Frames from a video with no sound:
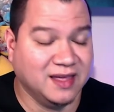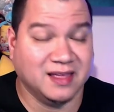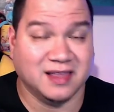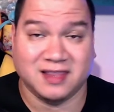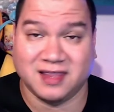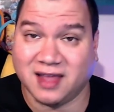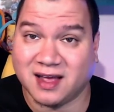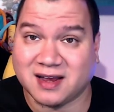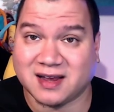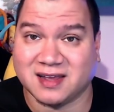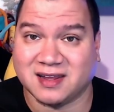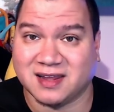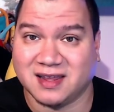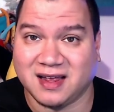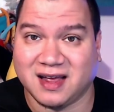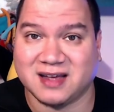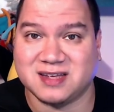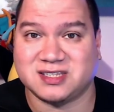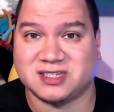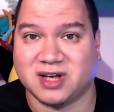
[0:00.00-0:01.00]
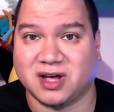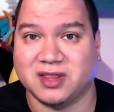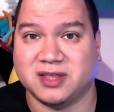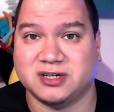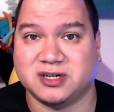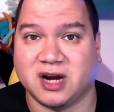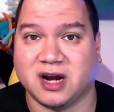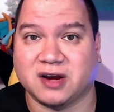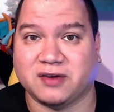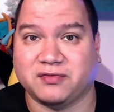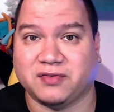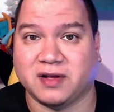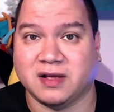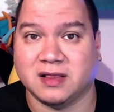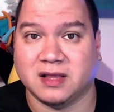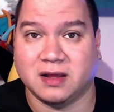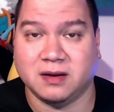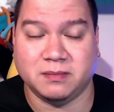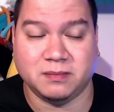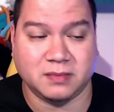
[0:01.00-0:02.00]
luckily I saw the
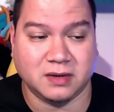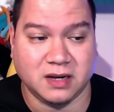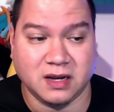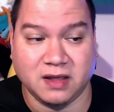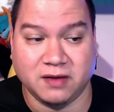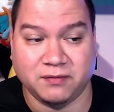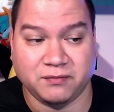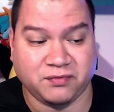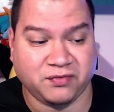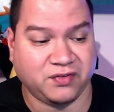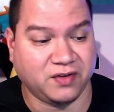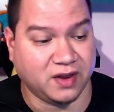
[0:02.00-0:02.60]
dragonfly nymph,